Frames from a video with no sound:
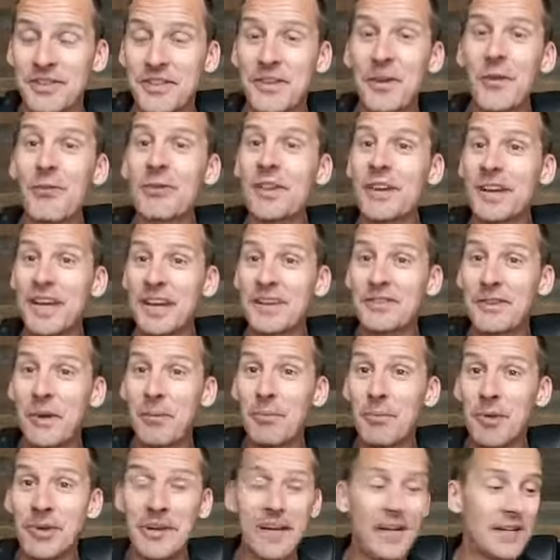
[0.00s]
And over the next
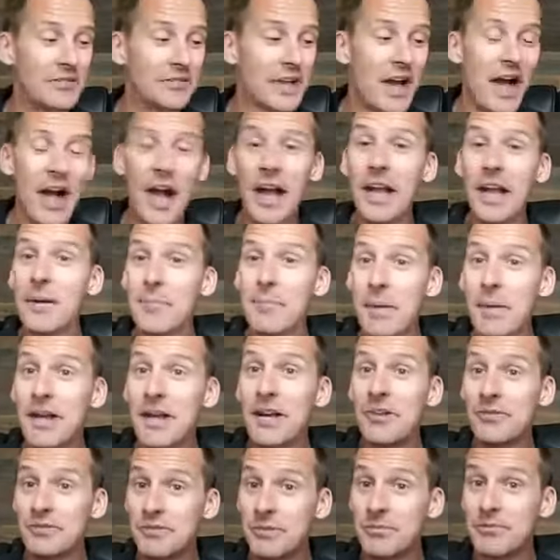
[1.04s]
couple of days, I'm gonna pick
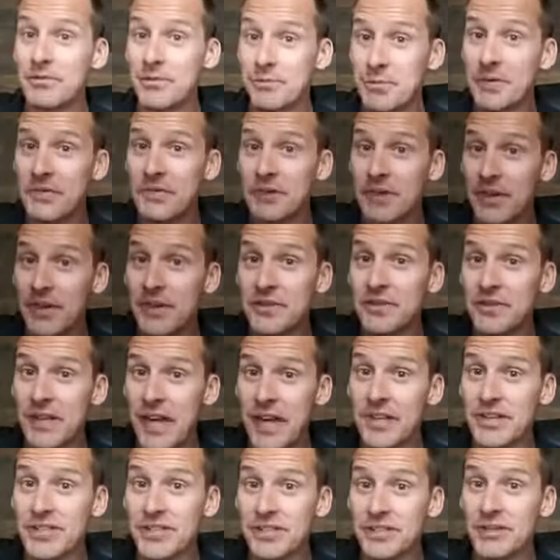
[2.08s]
out some specific
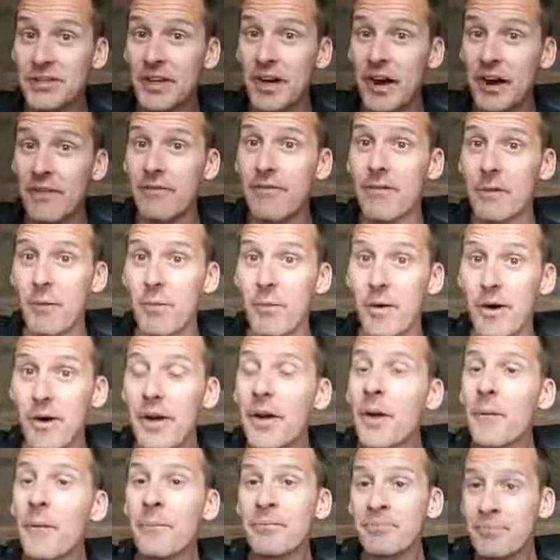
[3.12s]
sections of the
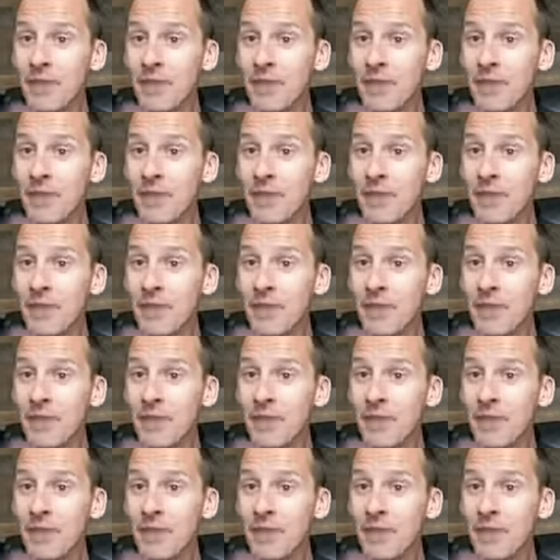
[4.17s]
book,